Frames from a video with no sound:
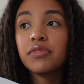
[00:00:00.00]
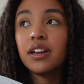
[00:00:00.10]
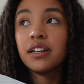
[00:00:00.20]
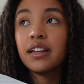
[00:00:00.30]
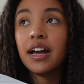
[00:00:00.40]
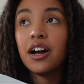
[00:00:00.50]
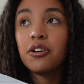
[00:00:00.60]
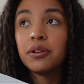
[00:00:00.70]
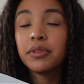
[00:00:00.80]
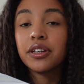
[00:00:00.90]
And now
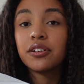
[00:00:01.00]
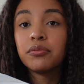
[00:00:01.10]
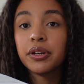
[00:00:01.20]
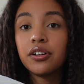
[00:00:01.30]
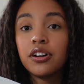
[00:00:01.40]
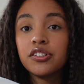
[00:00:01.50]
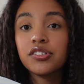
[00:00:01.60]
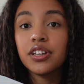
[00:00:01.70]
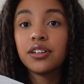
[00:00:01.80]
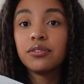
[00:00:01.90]
I'm like, oh my gosh,
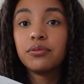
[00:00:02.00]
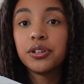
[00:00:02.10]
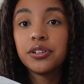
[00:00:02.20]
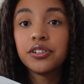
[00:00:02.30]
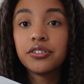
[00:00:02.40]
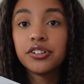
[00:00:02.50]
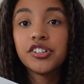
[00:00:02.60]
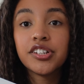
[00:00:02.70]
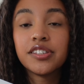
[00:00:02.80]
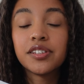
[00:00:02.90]
like we're the
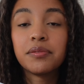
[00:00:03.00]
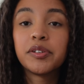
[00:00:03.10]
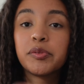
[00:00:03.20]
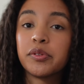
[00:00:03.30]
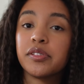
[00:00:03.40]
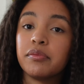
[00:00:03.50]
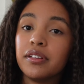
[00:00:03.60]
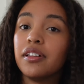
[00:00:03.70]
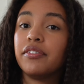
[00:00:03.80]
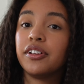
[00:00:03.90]
Christians and we're supposed to be
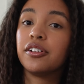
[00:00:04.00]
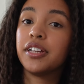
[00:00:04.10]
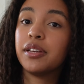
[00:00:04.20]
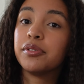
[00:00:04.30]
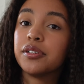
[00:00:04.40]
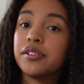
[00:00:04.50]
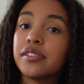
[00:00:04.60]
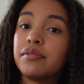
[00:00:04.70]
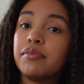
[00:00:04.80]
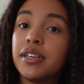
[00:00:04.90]
loving our neighbors
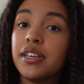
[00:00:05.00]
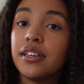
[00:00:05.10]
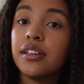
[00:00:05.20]
and being